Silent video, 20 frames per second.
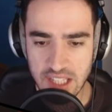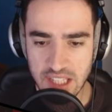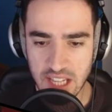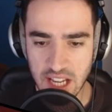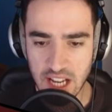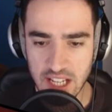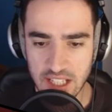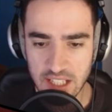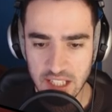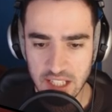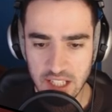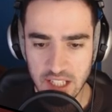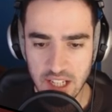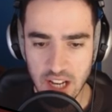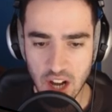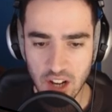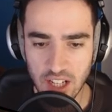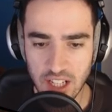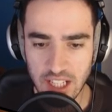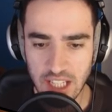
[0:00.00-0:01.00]
stunned.
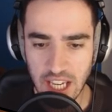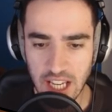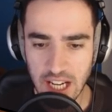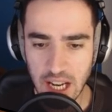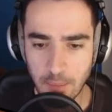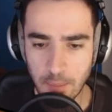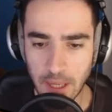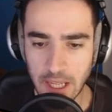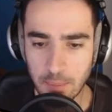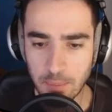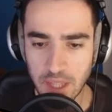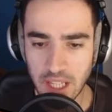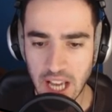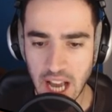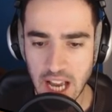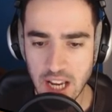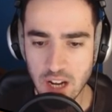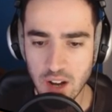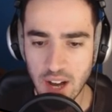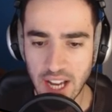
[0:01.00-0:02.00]
Now, can I pick up the
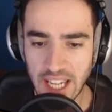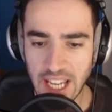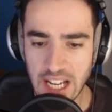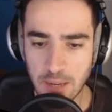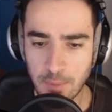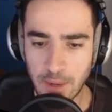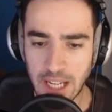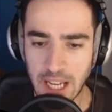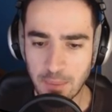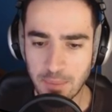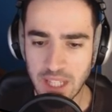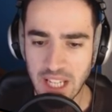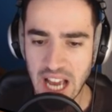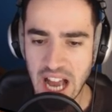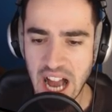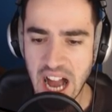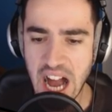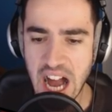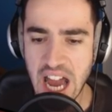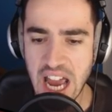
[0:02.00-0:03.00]
guy? No, I cannot pick up the
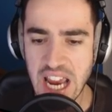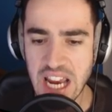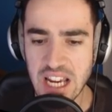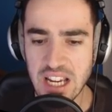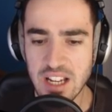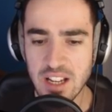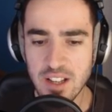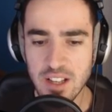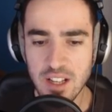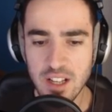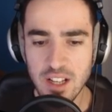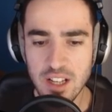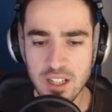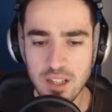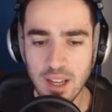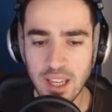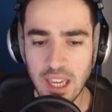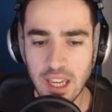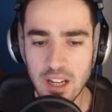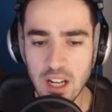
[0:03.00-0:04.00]
guy. So
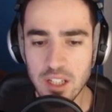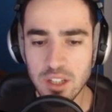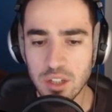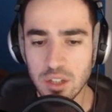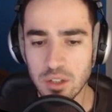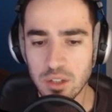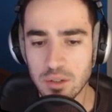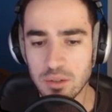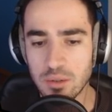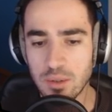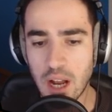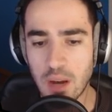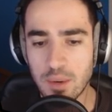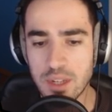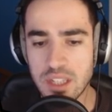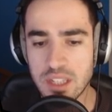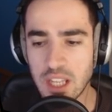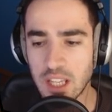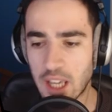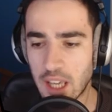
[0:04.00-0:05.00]
I cannot do what I
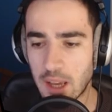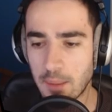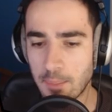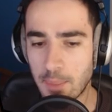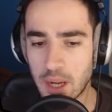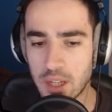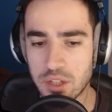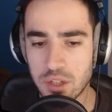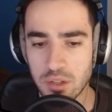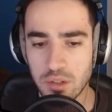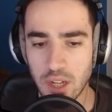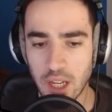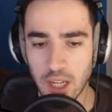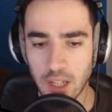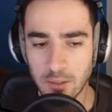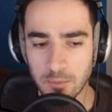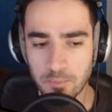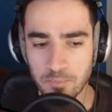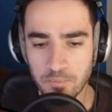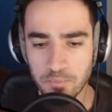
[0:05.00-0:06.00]
was thinking about doing.
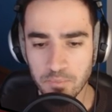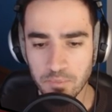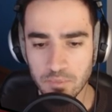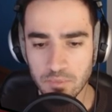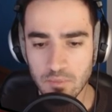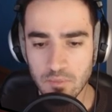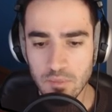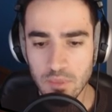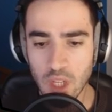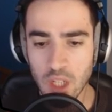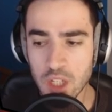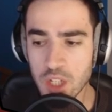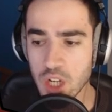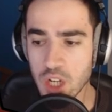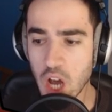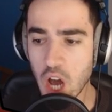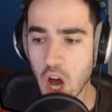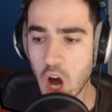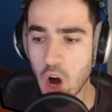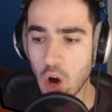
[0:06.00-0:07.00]

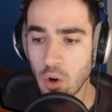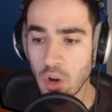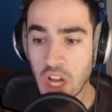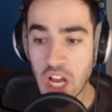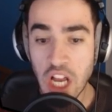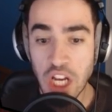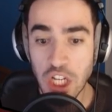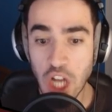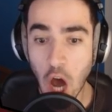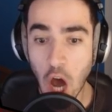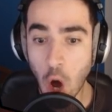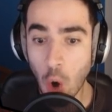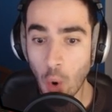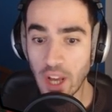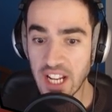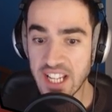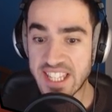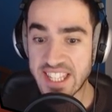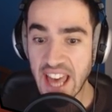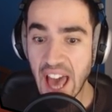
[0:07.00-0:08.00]
No! No, what
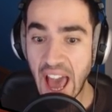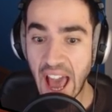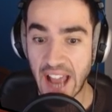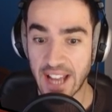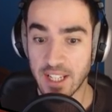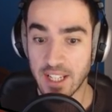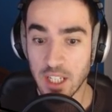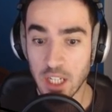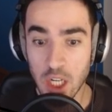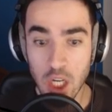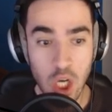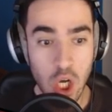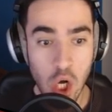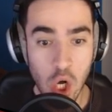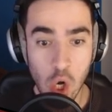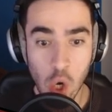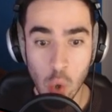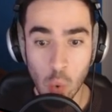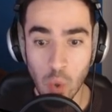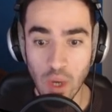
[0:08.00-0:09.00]
is that?
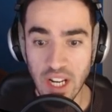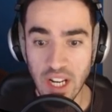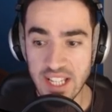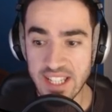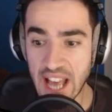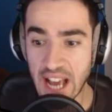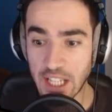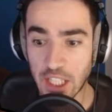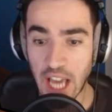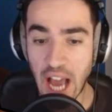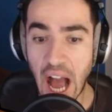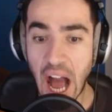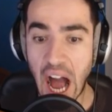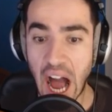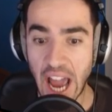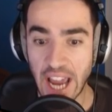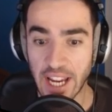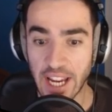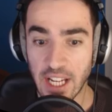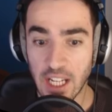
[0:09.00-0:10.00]
What is that
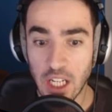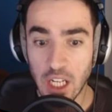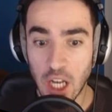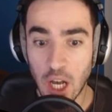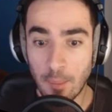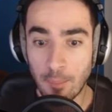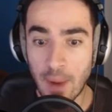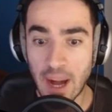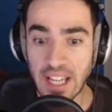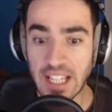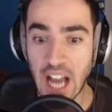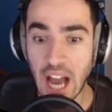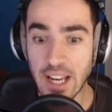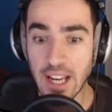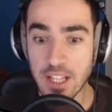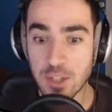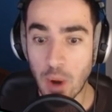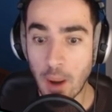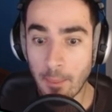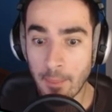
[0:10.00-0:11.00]
guy? My god,
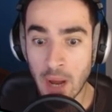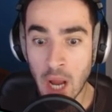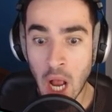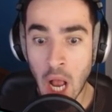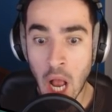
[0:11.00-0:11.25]
he's rep-